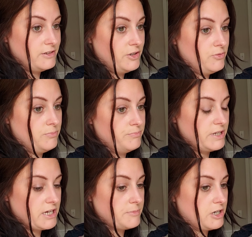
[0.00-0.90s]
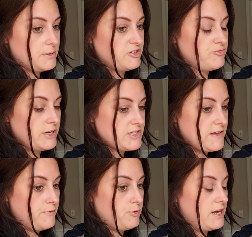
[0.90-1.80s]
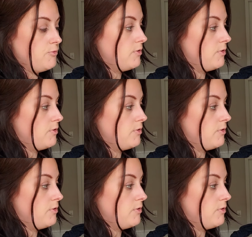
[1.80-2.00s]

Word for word: you know, pick up garbage, put stuff away,